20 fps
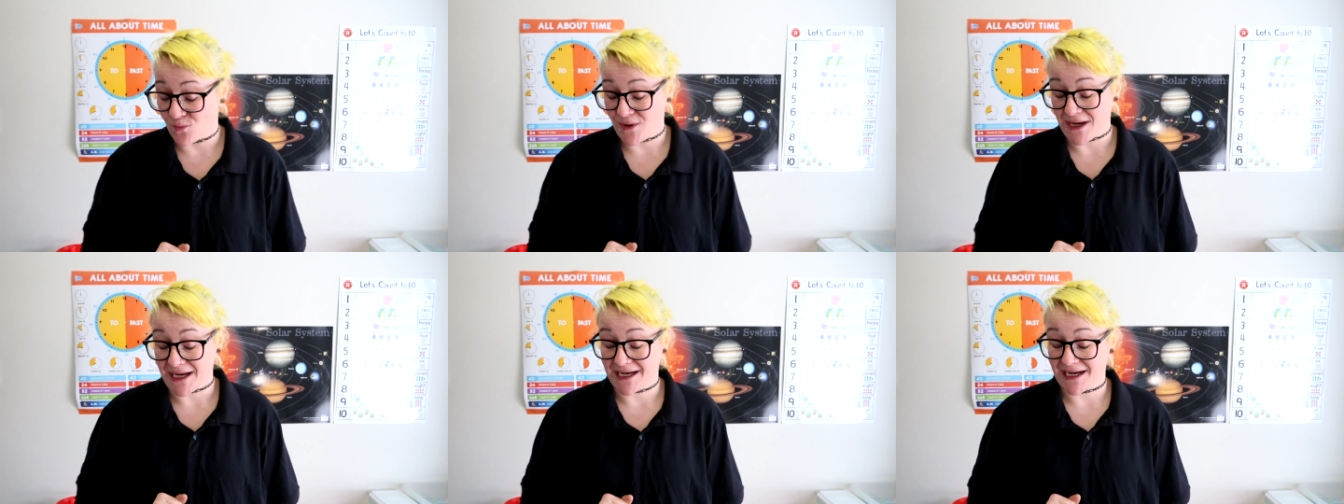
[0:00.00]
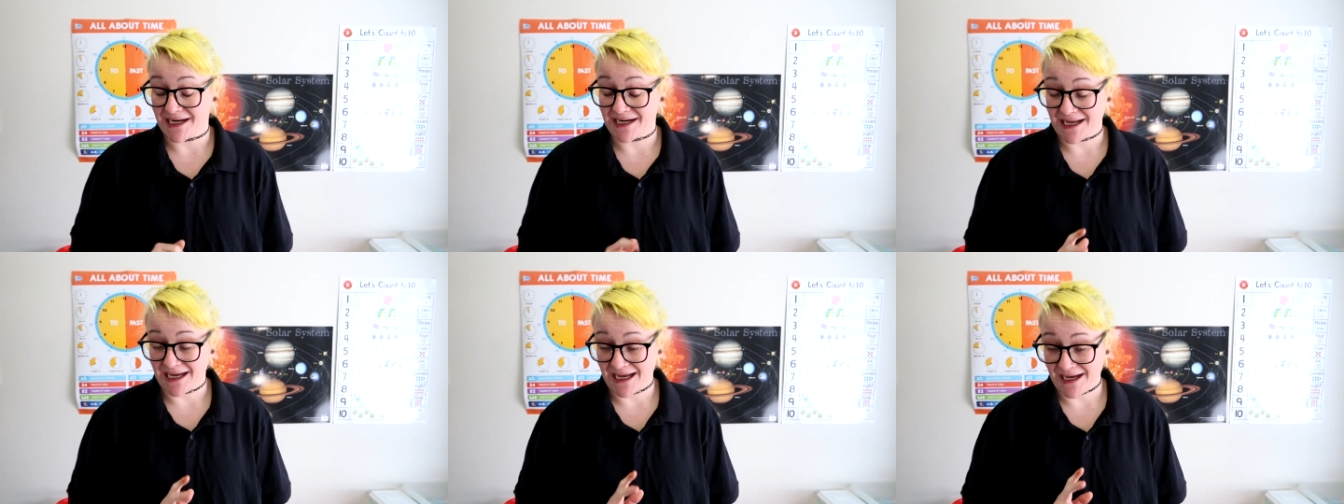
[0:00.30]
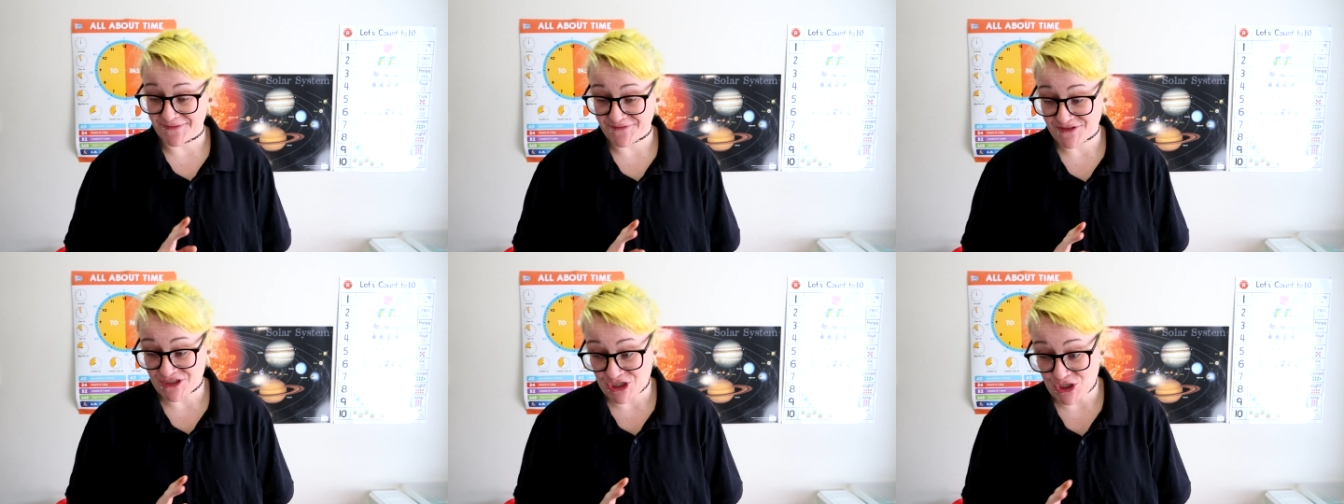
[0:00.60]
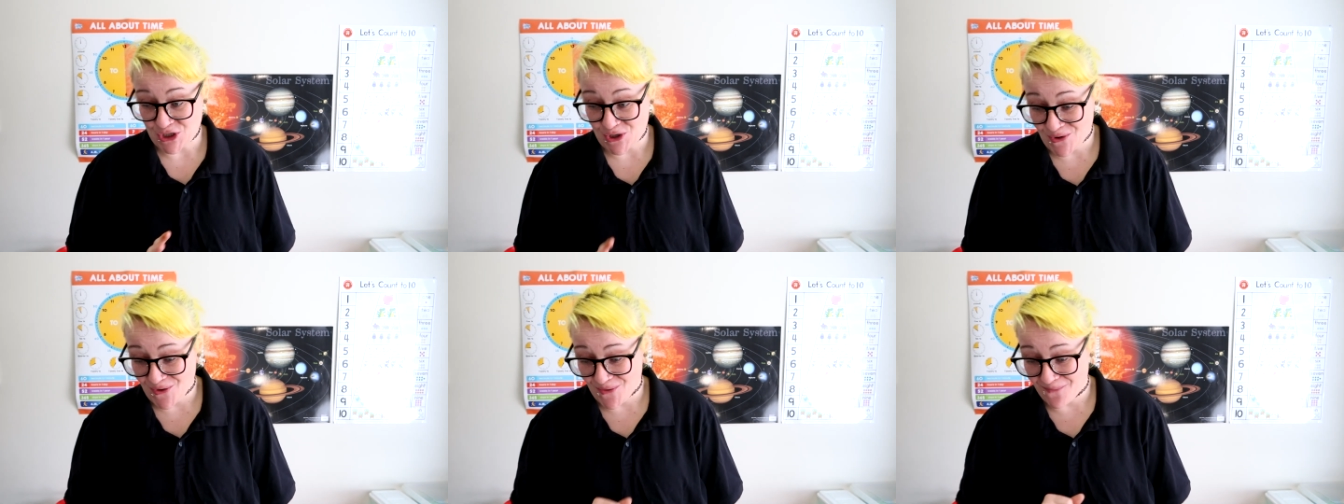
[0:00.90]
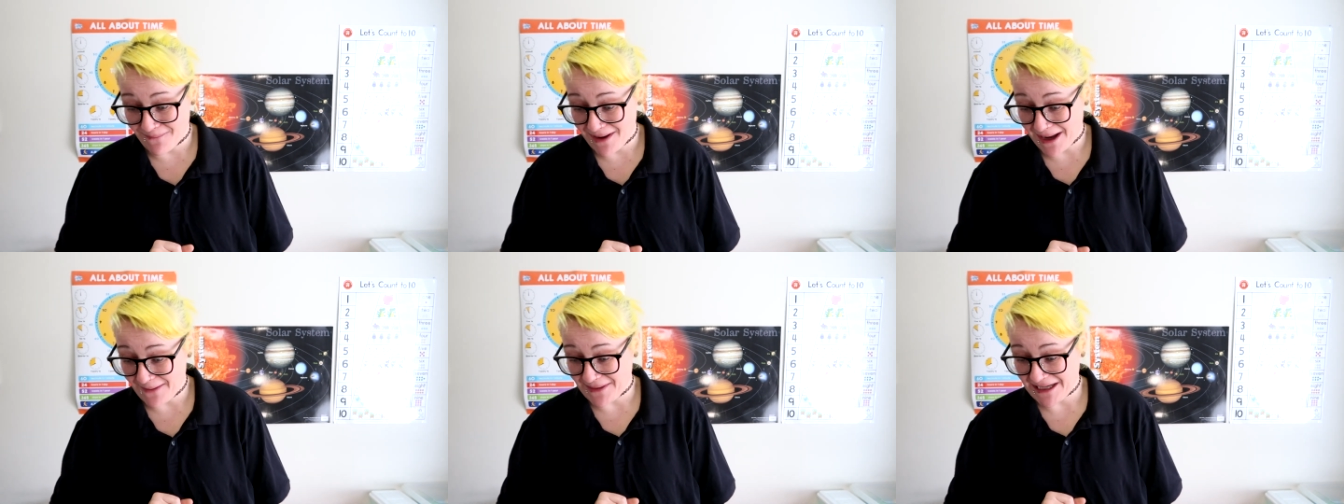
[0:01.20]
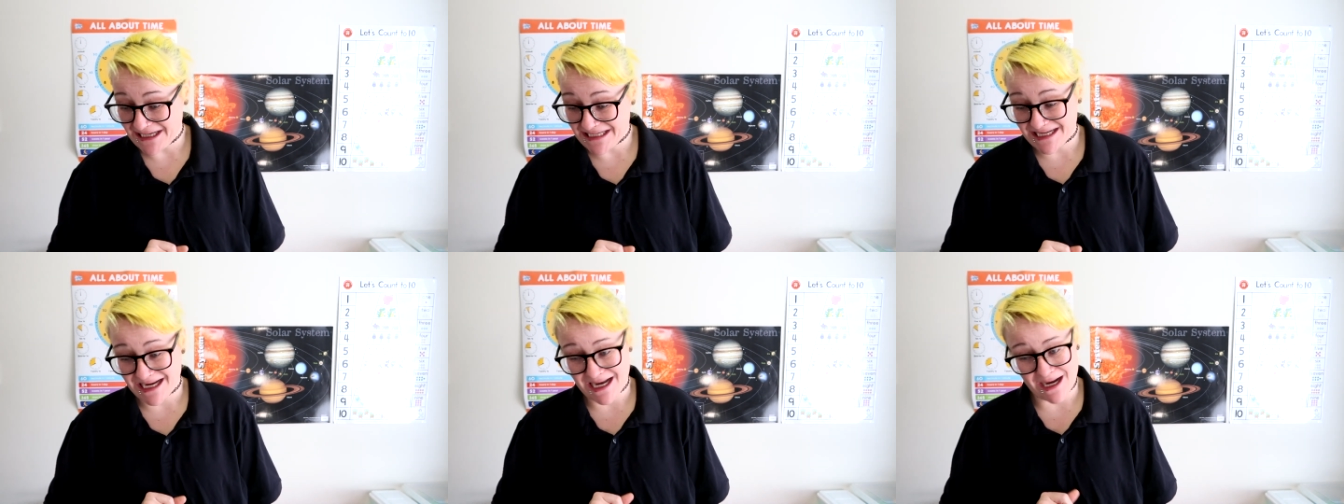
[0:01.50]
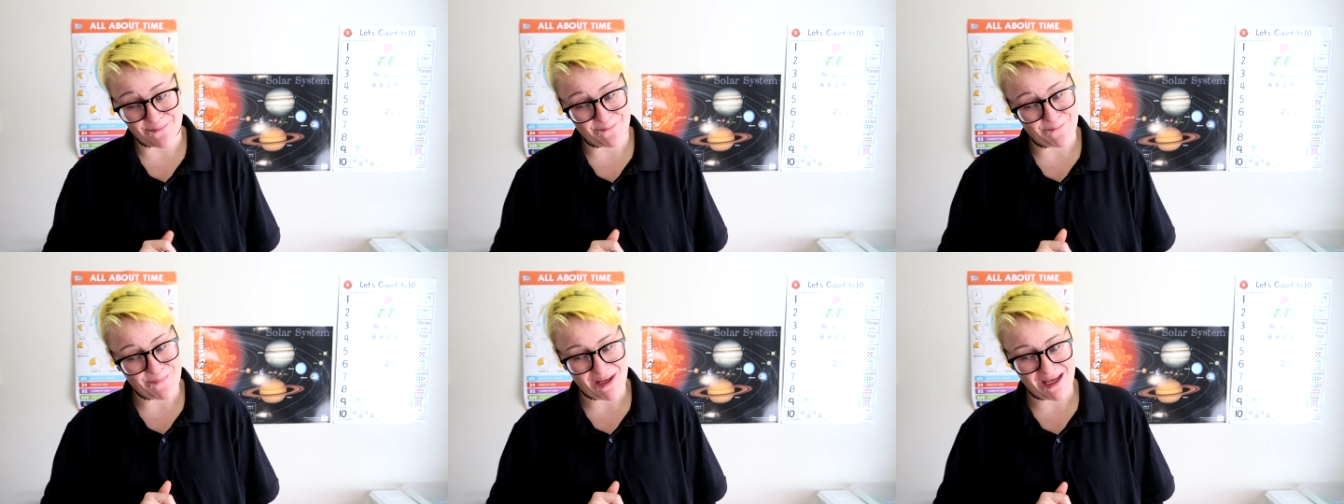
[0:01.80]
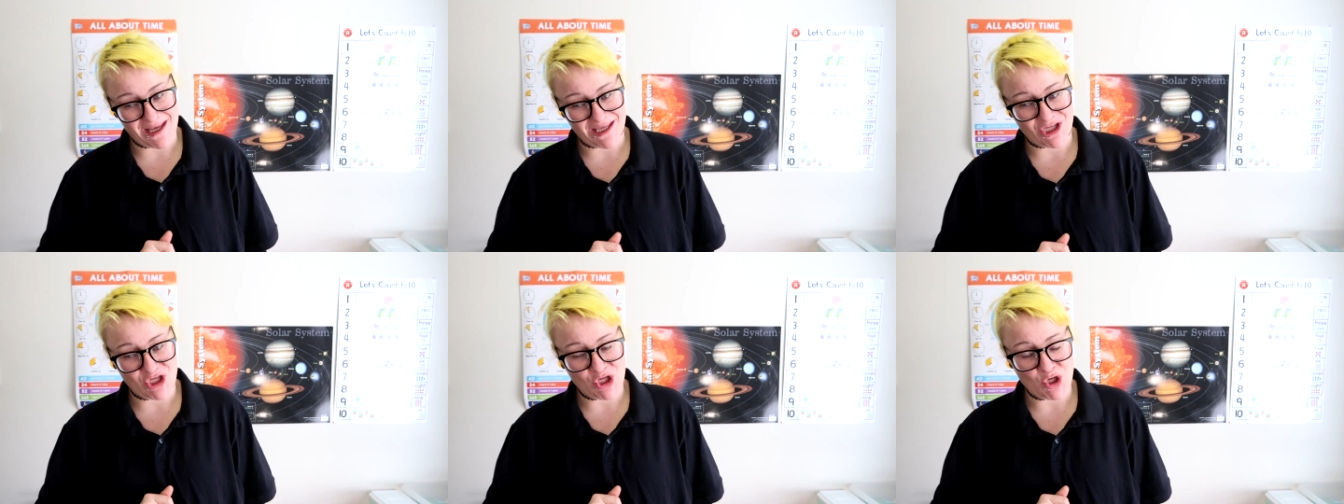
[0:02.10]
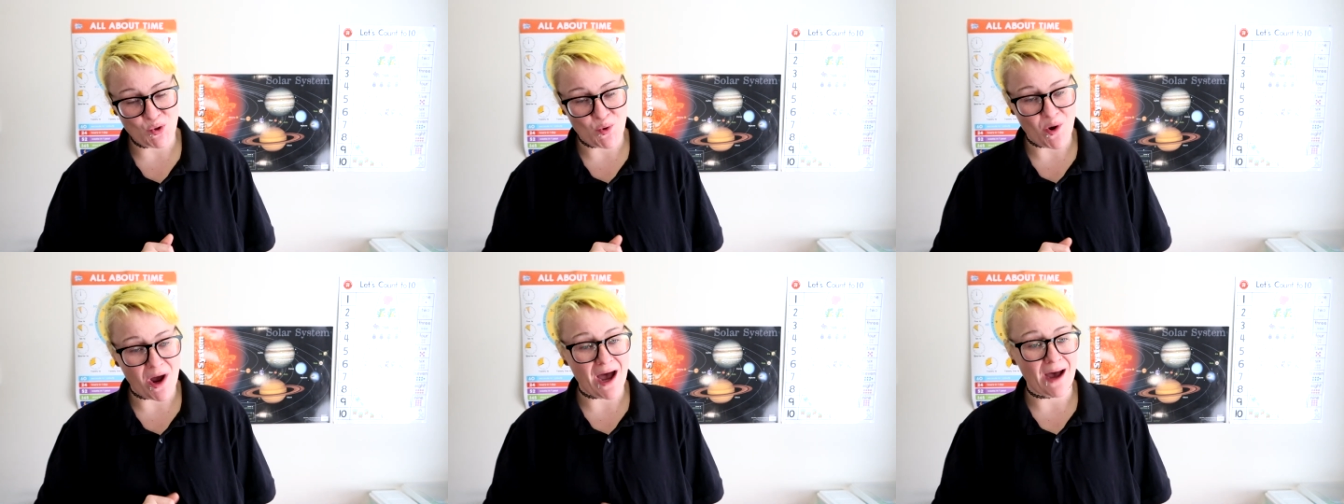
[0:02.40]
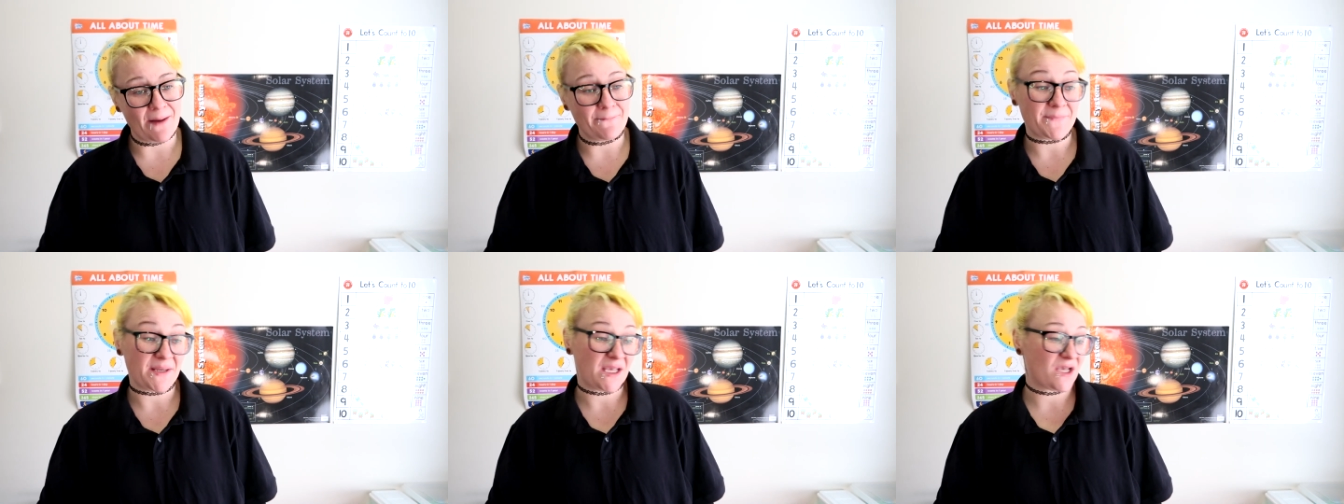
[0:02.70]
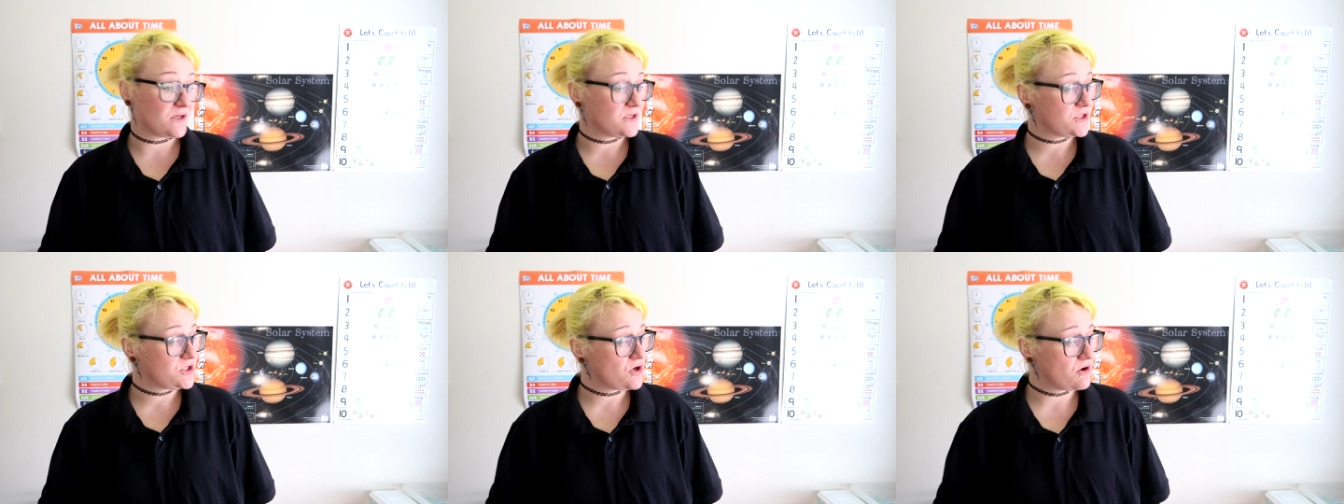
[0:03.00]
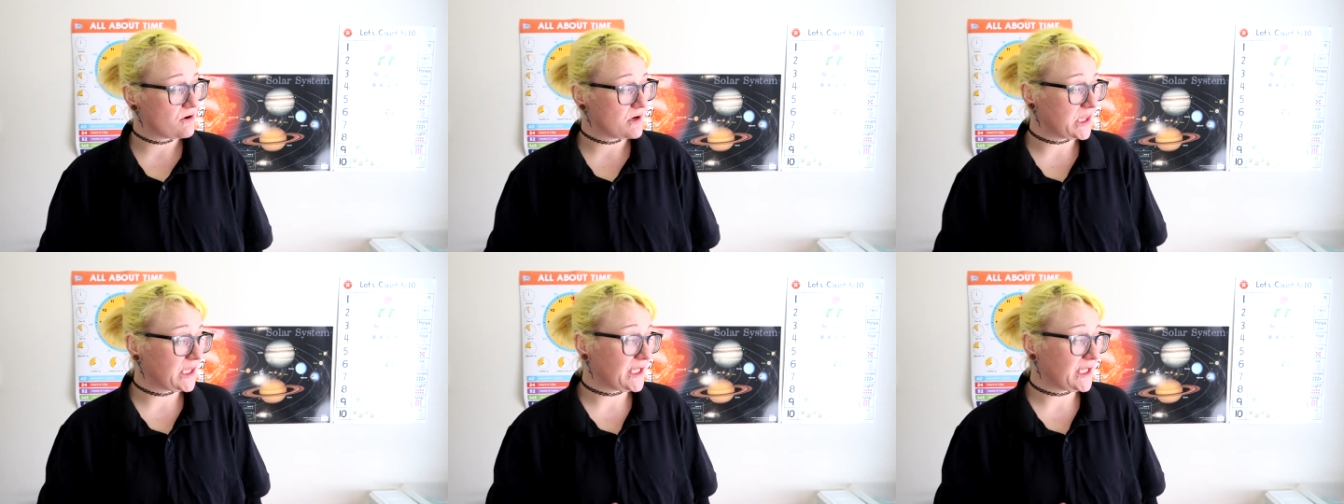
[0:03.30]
that we're gonna have to call mummy to come pick you up because you're